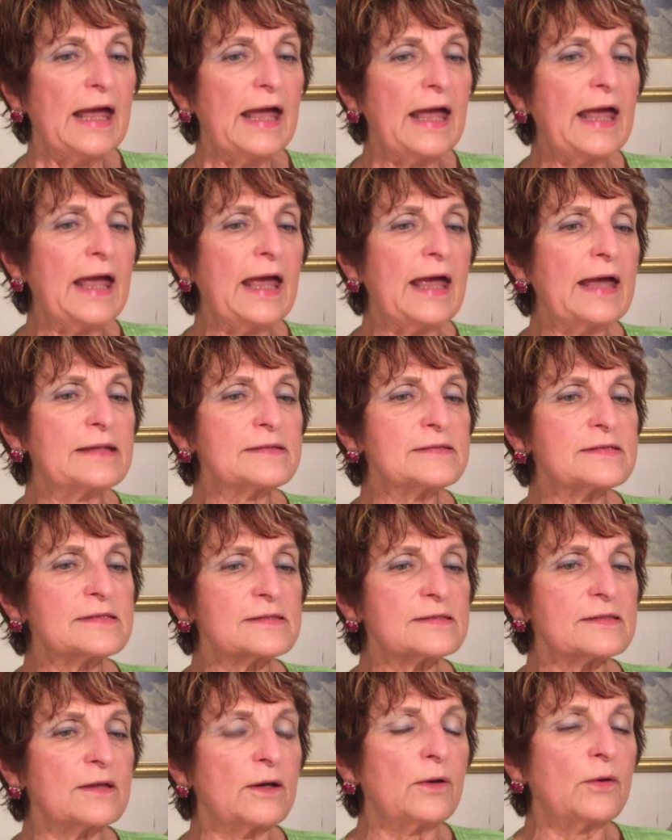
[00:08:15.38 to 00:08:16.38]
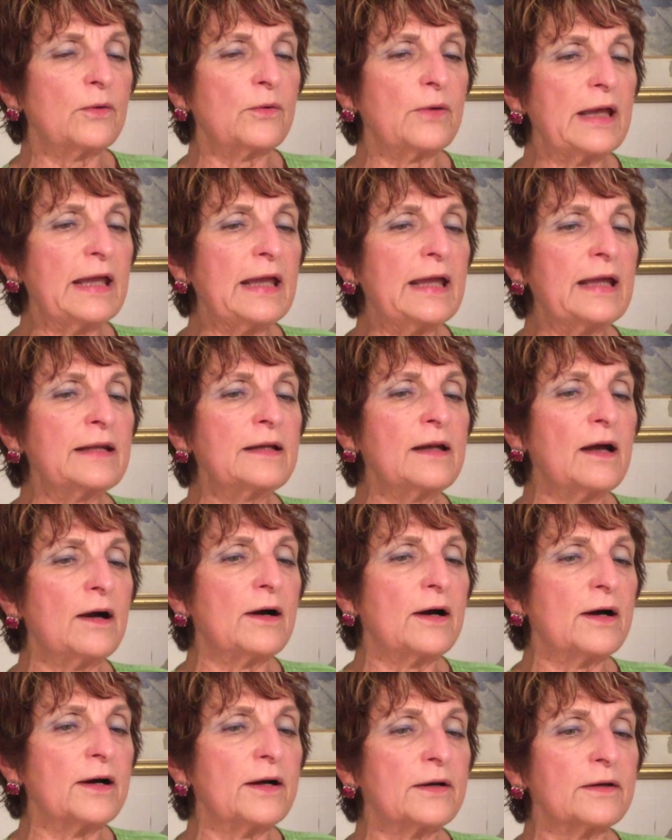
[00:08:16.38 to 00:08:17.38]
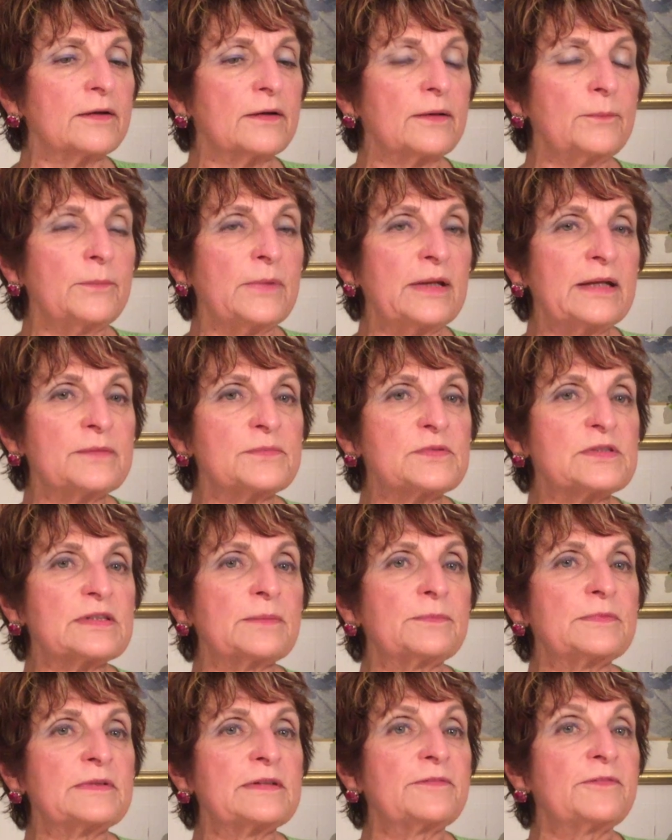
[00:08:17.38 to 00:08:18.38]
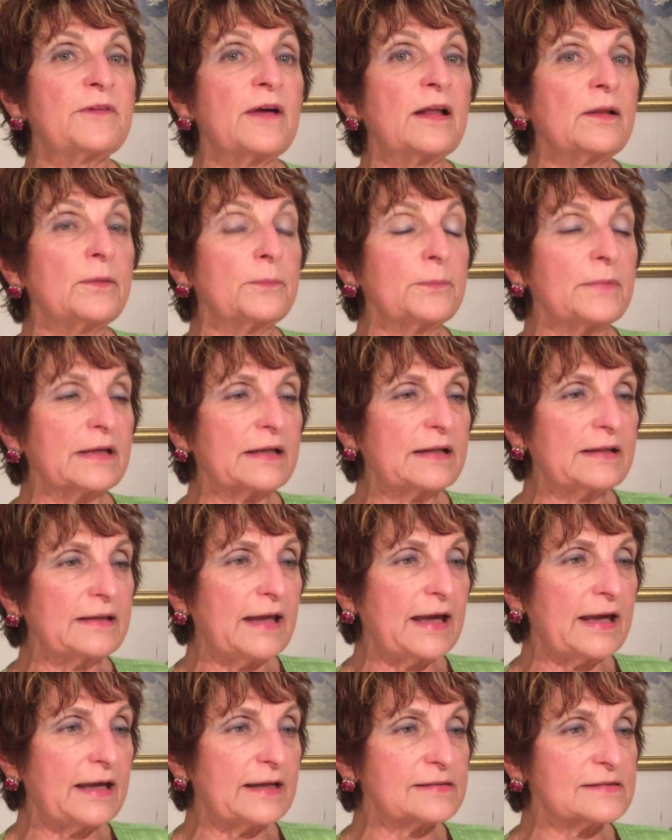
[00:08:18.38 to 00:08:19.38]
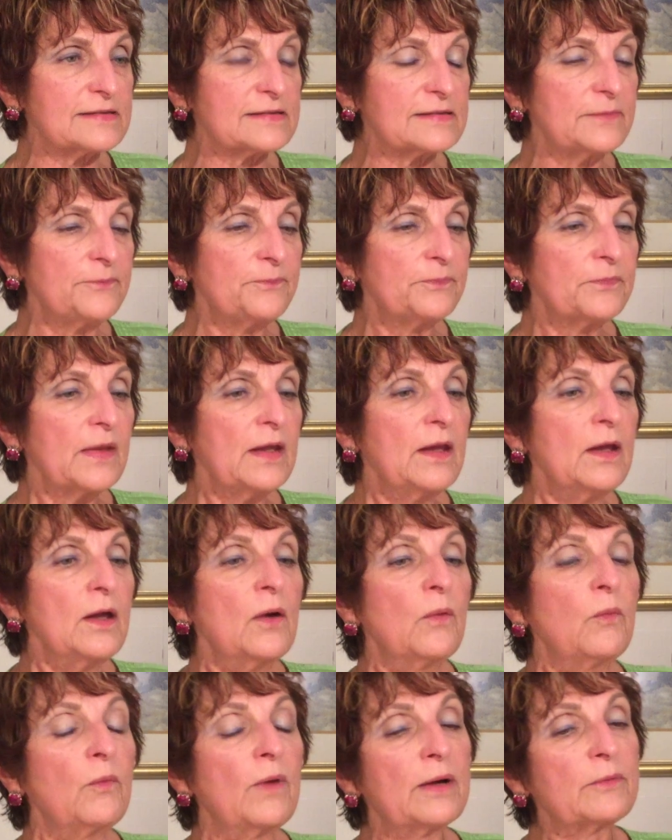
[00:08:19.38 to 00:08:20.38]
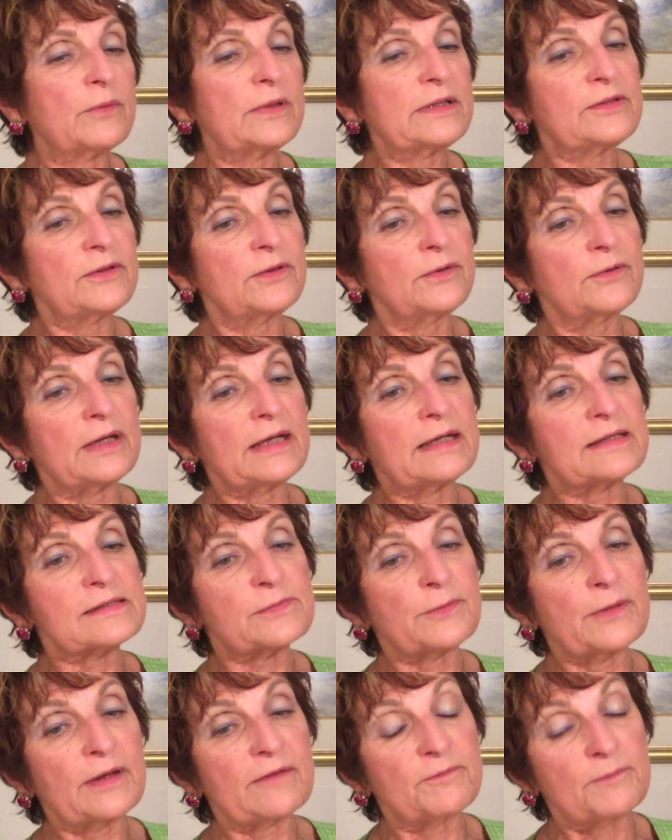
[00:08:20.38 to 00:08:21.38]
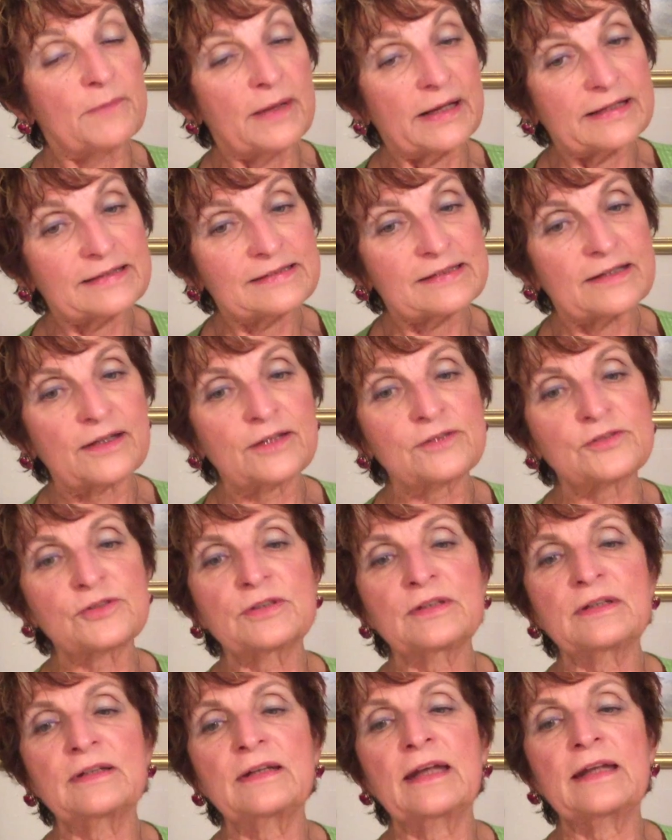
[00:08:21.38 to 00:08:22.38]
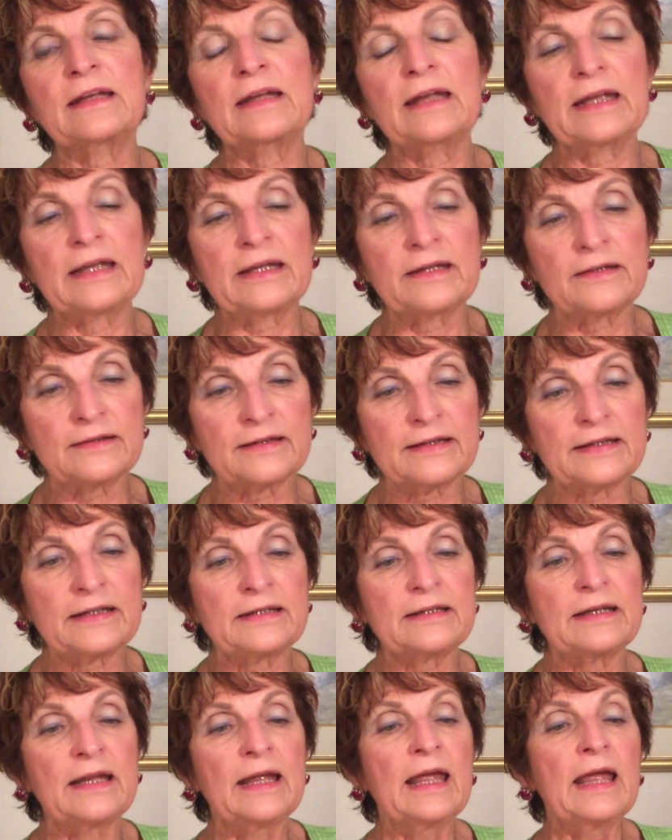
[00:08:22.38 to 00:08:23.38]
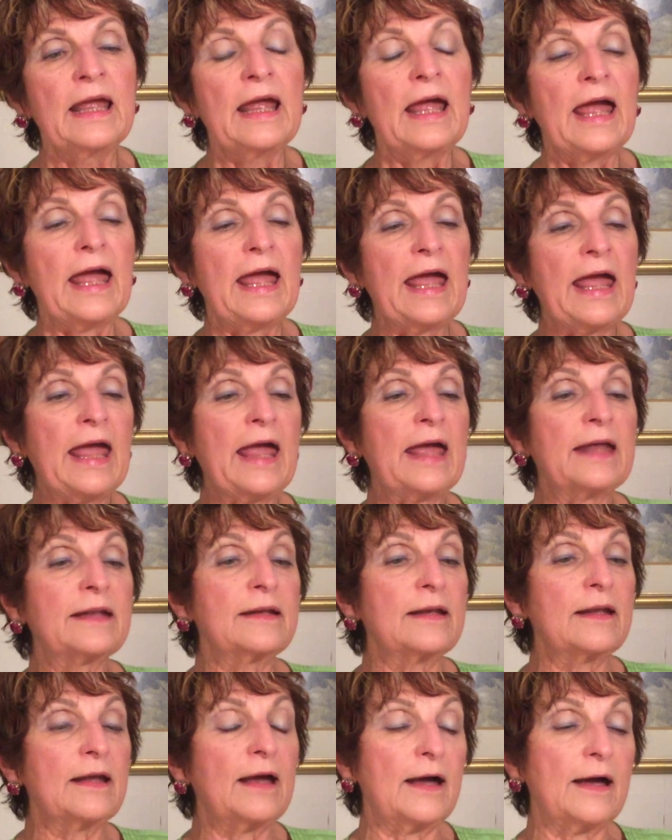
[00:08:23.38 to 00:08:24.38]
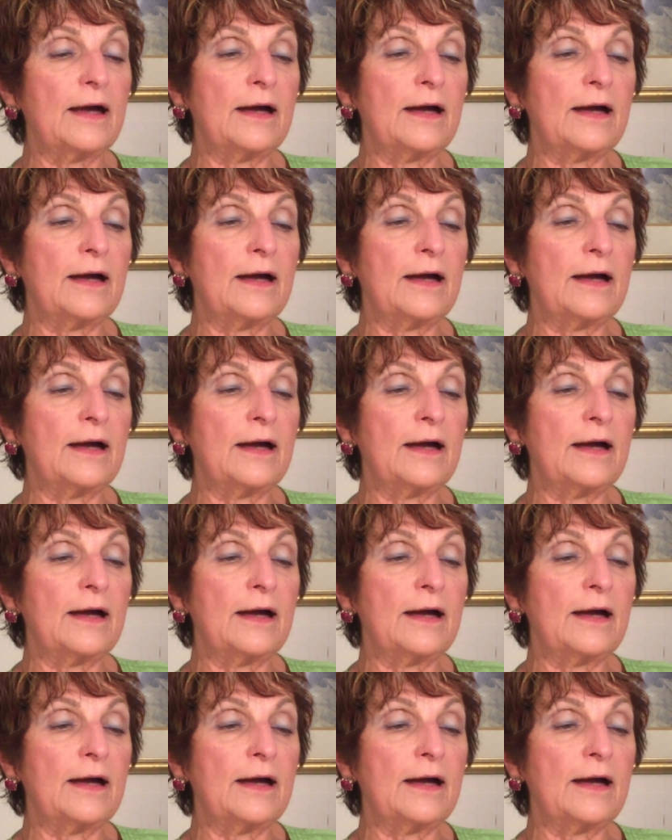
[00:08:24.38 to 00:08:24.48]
And so in our mediumship development class, what we do is we have meditation and healing and